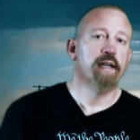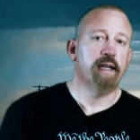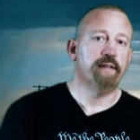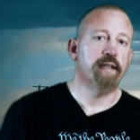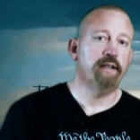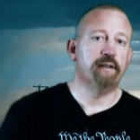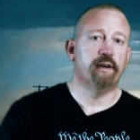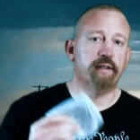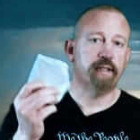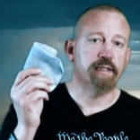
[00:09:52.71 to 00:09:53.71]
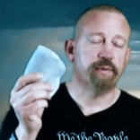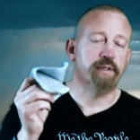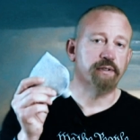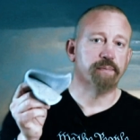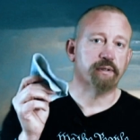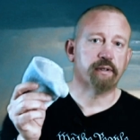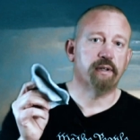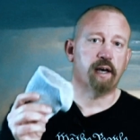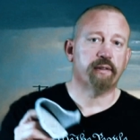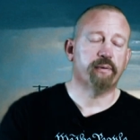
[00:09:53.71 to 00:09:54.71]
and then you go to these reusable
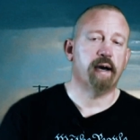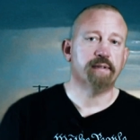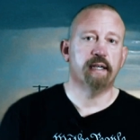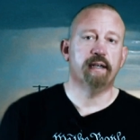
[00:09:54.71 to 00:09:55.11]
cloth wipes.